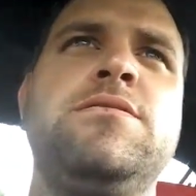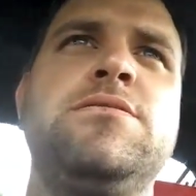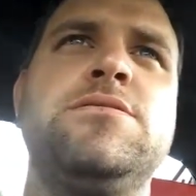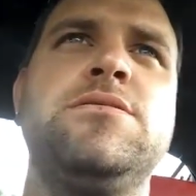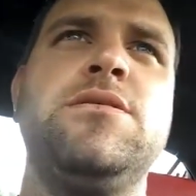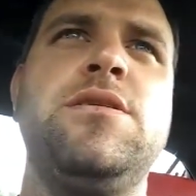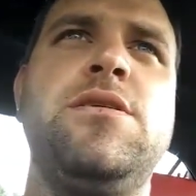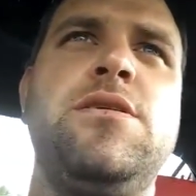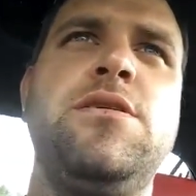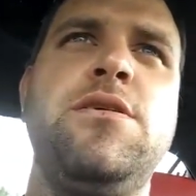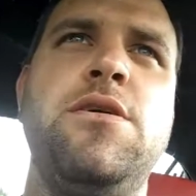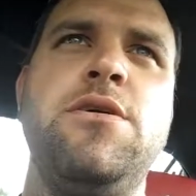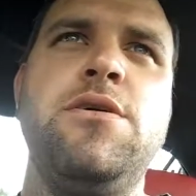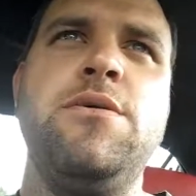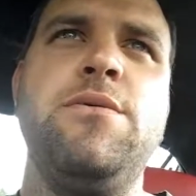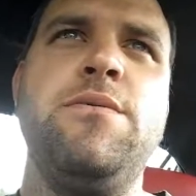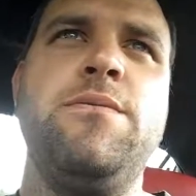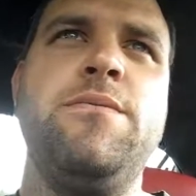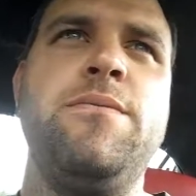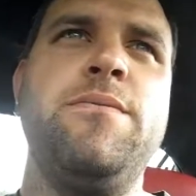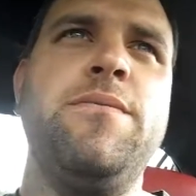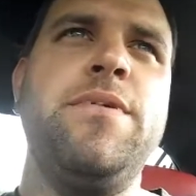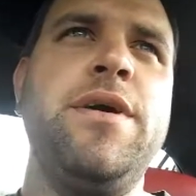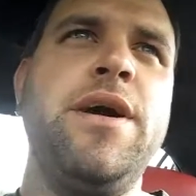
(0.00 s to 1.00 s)
So,
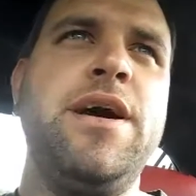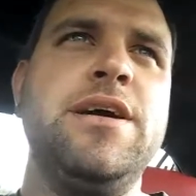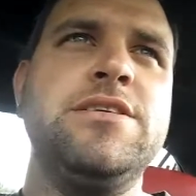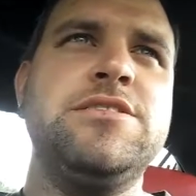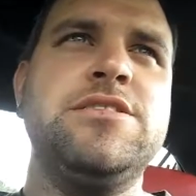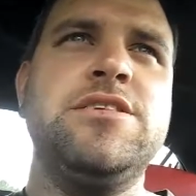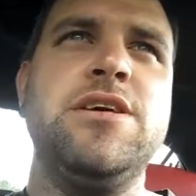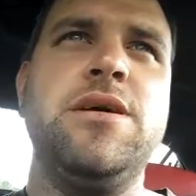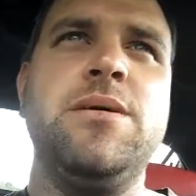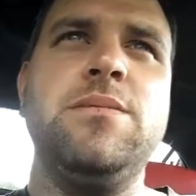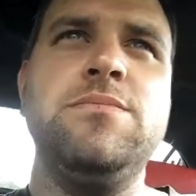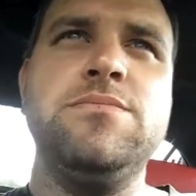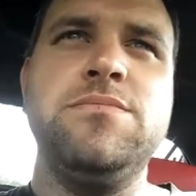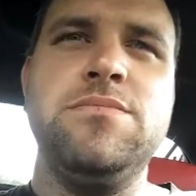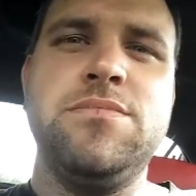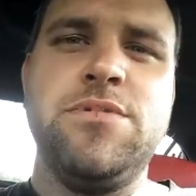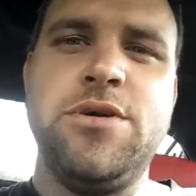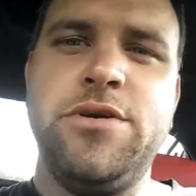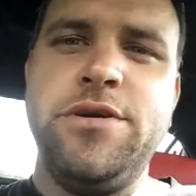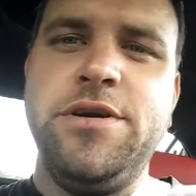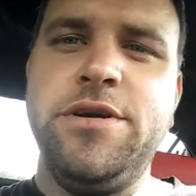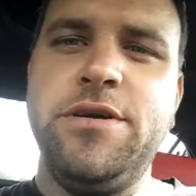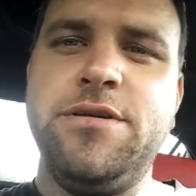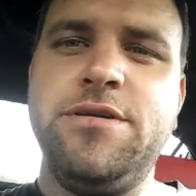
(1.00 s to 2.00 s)
we got some
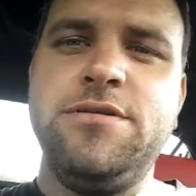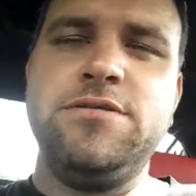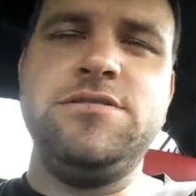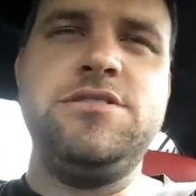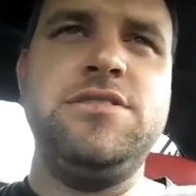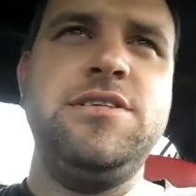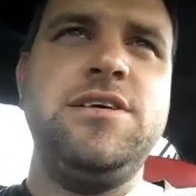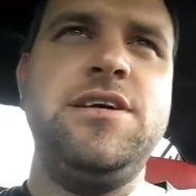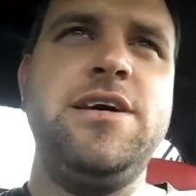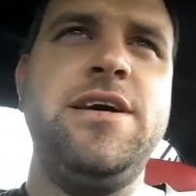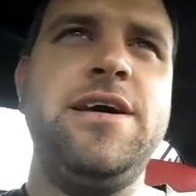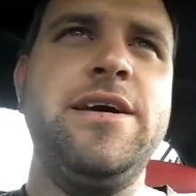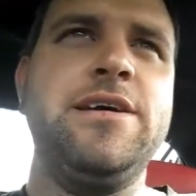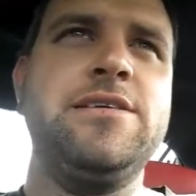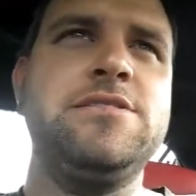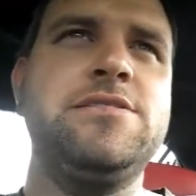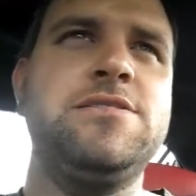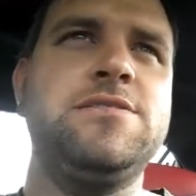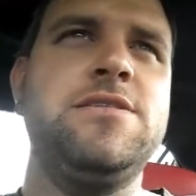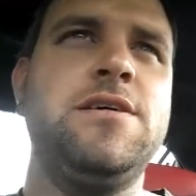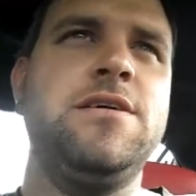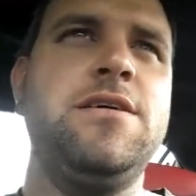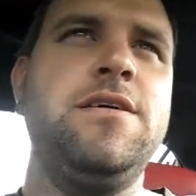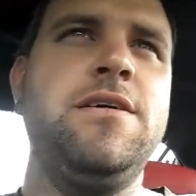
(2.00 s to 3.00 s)

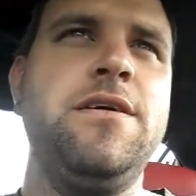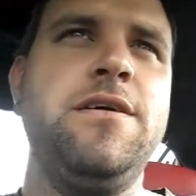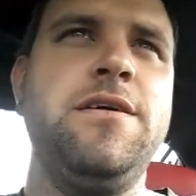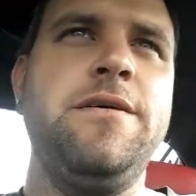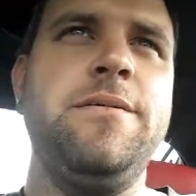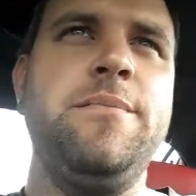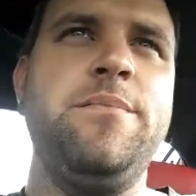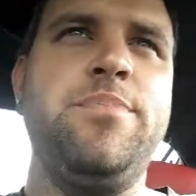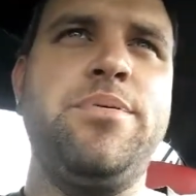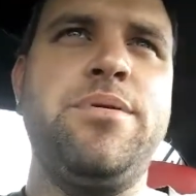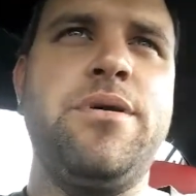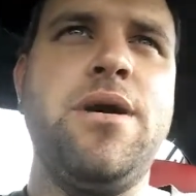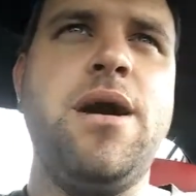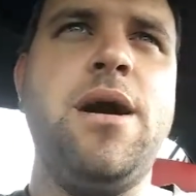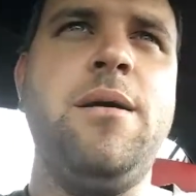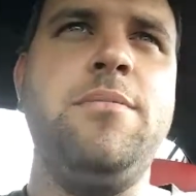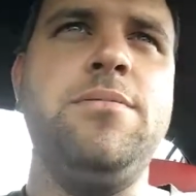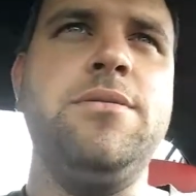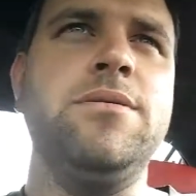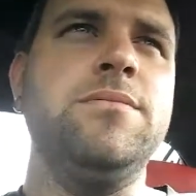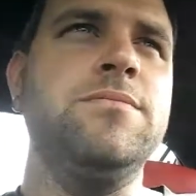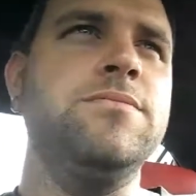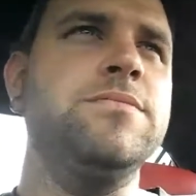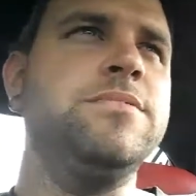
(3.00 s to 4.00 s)
300ZX uh,
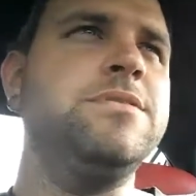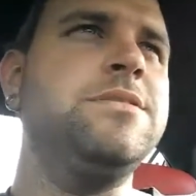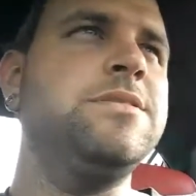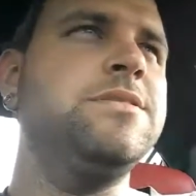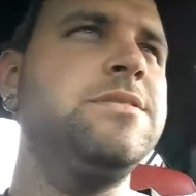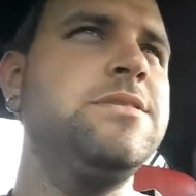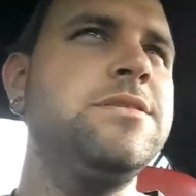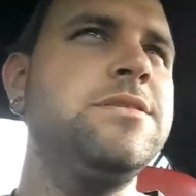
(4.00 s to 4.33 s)
problems.